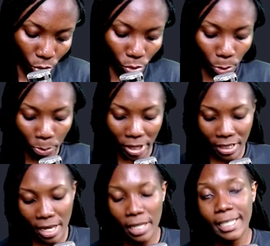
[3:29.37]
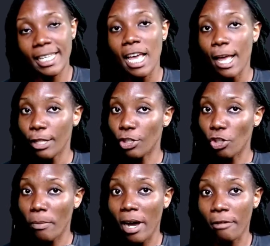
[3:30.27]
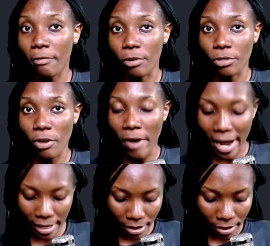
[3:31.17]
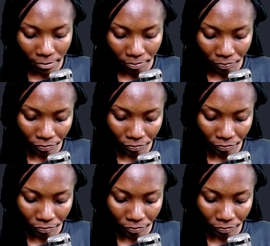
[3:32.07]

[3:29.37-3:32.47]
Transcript: to represent the normal force, alright?